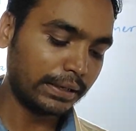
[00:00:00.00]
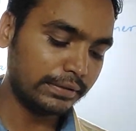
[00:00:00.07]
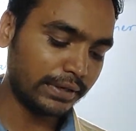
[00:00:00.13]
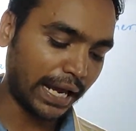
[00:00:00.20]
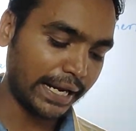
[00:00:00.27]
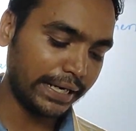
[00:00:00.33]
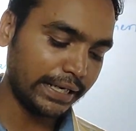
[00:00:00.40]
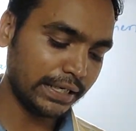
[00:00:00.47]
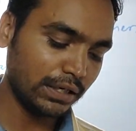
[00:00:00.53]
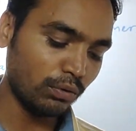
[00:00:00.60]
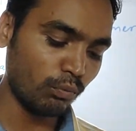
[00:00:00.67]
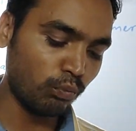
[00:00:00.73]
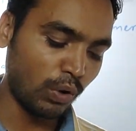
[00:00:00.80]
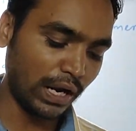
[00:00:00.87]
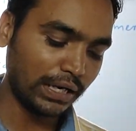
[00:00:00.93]

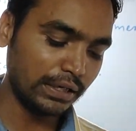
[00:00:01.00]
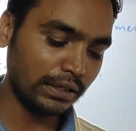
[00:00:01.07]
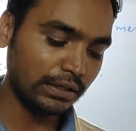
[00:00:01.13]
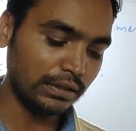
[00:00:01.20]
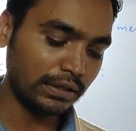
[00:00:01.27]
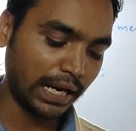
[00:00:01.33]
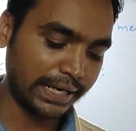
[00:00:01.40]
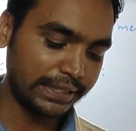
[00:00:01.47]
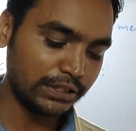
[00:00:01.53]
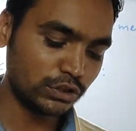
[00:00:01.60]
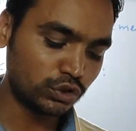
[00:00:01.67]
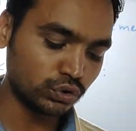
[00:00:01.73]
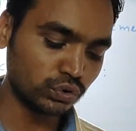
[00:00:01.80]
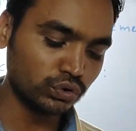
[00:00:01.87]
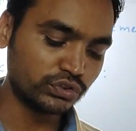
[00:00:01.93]

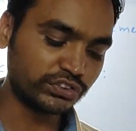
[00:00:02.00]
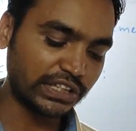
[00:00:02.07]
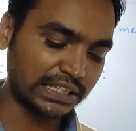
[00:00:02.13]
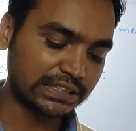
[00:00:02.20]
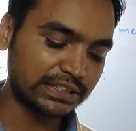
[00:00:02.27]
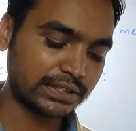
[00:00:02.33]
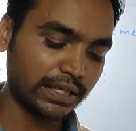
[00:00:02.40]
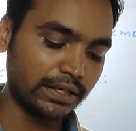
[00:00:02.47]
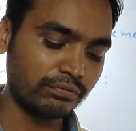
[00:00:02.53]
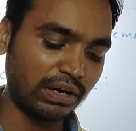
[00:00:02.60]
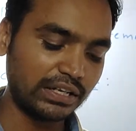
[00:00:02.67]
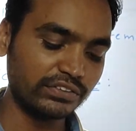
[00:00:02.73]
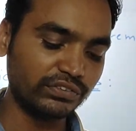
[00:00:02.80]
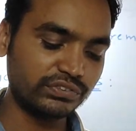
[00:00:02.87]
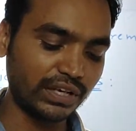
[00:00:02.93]

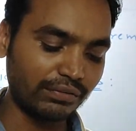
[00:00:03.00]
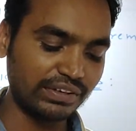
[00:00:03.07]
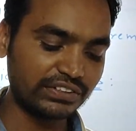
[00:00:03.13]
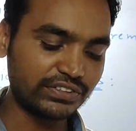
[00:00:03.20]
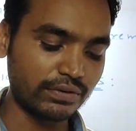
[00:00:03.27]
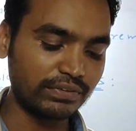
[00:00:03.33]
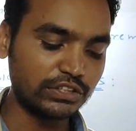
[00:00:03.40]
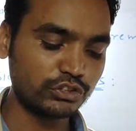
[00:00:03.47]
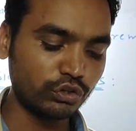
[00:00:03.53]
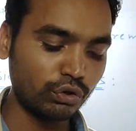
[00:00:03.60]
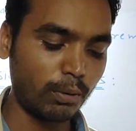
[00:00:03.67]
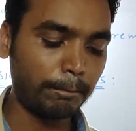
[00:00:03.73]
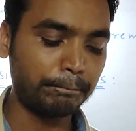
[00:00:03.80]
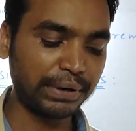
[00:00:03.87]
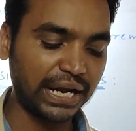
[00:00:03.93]
9192631,770